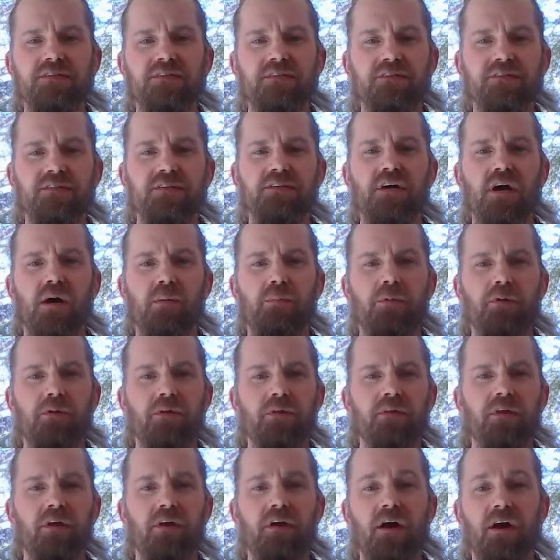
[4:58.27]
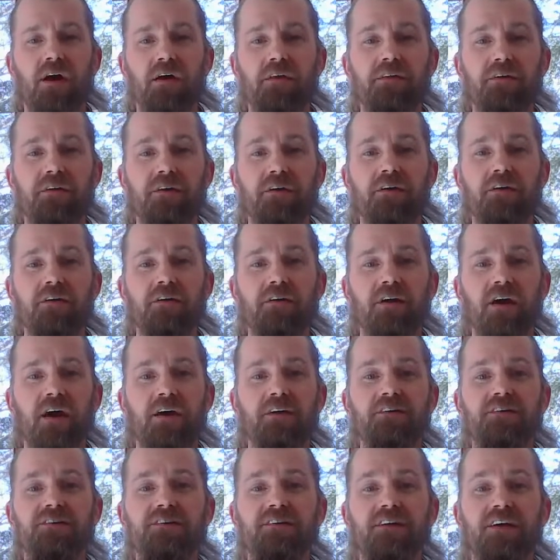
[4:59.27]
there's a couple other
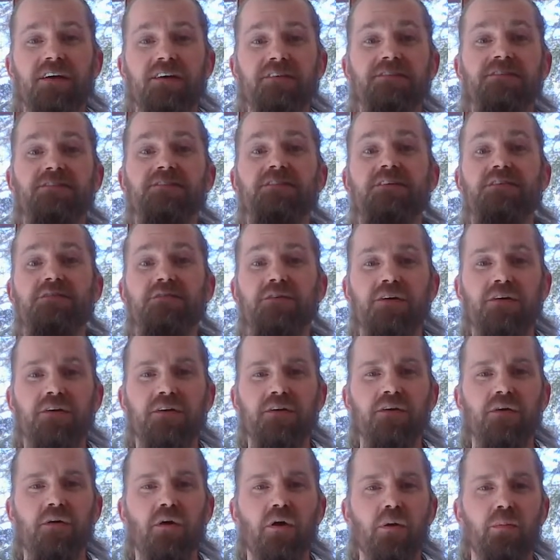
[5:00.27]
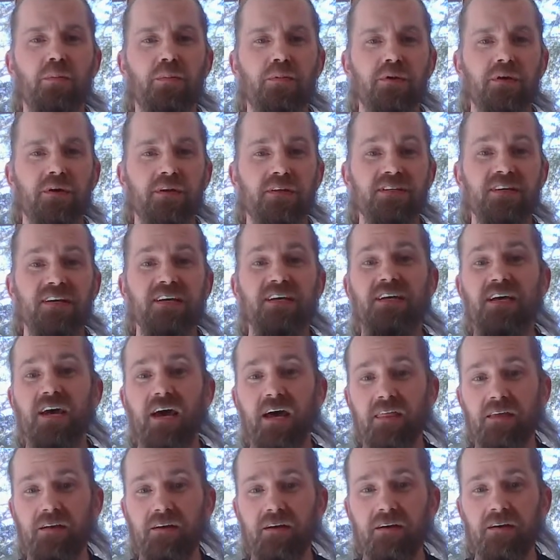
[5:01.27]
energy enhancers that you can incorporate
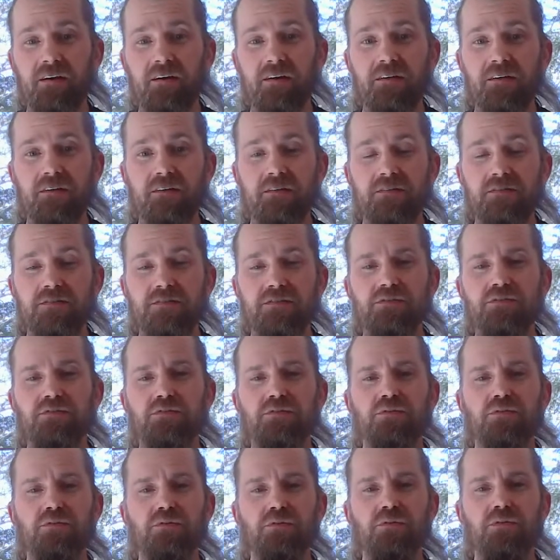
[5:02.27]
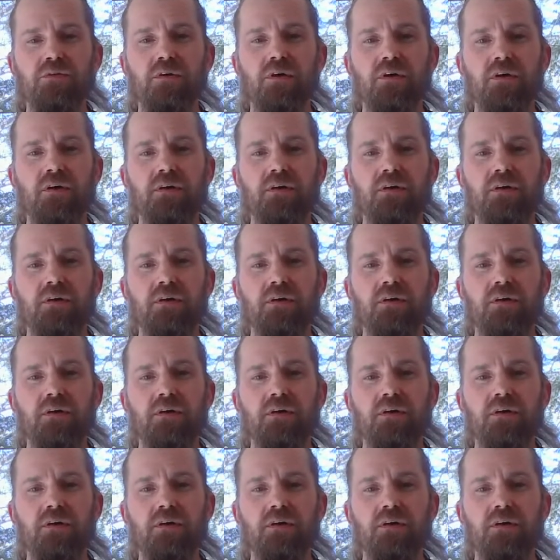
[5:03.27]
together to,